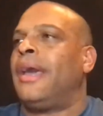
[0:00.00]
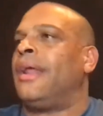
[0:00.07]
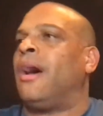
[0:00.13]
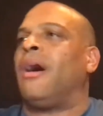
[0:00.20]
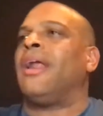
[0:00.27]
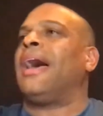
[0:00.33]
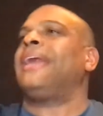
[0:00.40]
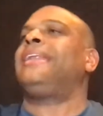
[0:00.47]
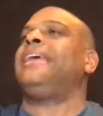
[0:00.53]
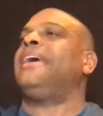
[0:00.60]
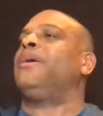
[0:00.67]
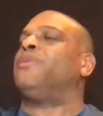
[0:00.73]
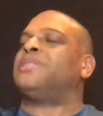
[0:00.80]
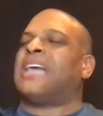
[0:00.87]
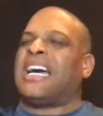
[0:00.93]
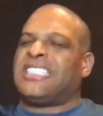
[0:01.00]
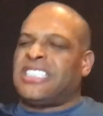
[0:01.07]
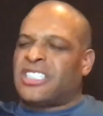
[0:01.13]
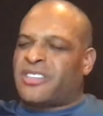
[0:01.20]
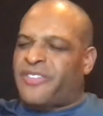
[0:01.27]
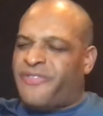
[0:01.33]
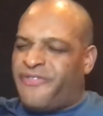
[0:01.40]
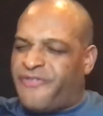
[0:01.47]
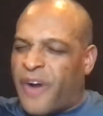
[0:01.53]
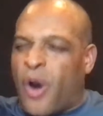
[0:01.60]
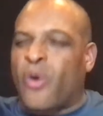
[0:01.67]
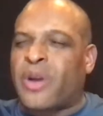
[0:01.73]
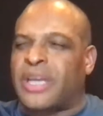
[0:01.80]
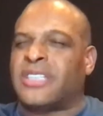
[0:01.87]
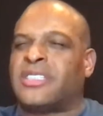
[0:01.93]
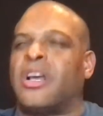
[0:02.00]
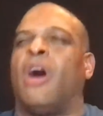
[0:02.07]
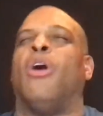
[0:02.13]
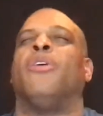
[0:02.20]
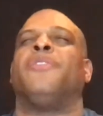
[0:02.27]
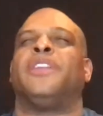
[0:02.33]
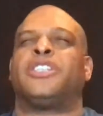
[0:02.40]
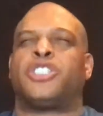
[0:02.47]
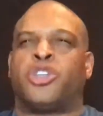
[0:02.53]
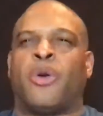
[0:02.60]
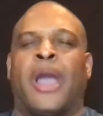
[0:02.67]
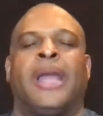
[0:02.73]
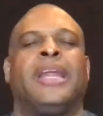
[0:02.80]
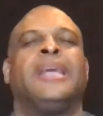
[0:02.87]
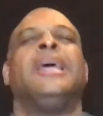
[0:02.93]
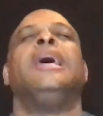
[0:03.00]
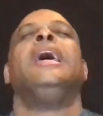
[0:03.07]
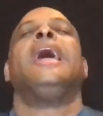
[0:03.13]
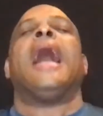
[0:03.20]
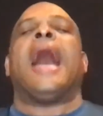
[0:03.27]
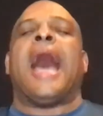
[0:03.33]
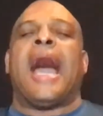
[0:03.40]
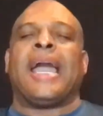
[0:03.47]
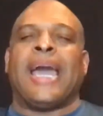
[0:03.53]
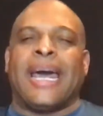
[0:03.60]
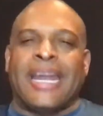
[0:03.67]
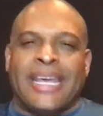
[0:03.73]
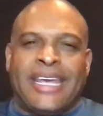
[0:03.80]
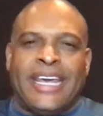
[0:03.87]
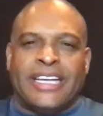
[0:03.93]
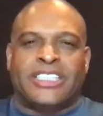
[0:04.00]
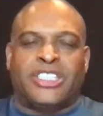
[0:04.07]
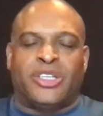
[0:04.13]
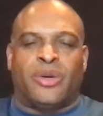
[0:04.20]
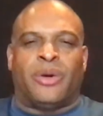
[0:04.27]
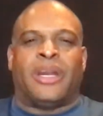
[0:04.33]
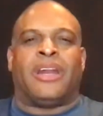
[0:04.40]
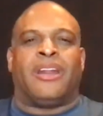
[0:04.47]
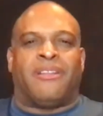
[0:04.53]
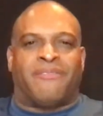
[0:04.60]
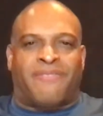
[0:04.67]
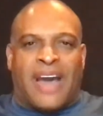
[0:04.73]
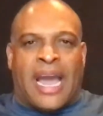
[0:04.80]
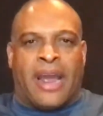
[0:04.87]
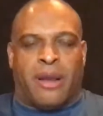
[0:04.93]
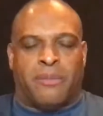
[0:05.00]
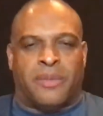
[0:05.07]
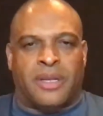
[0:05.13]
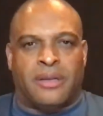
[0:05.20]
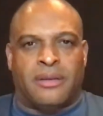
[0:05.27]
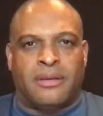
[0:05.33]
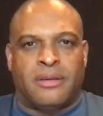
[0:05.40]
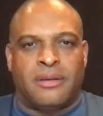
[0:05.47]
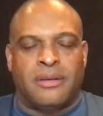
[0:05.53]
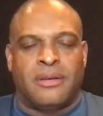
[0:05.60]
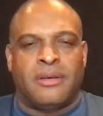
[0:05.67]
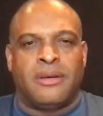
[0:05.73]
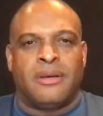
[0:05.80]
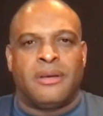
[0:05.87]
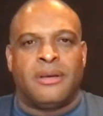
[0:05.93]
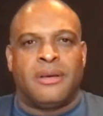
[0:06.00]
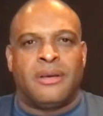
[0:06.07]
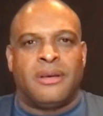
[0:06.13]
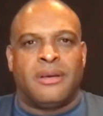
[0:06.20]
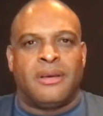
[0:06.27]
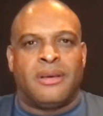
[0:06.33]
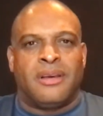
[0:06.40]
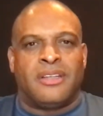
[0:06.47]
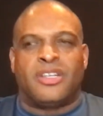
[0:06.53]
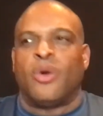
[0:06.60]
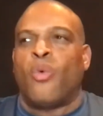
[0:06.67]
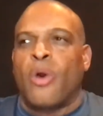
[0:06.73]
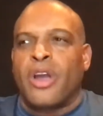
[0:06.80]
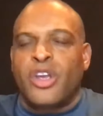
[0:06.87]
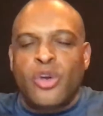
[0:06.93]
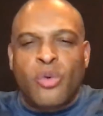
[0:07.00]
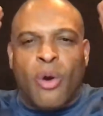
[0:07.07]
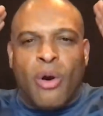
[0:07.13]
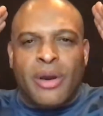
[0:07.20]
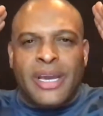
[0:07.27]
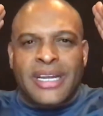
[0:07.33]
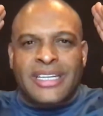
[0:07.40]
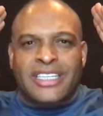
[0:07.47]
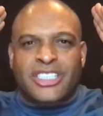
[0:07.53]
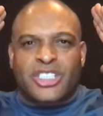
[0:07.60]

And all I did was I just focused on the training. I got to get you in an environment to where you won't get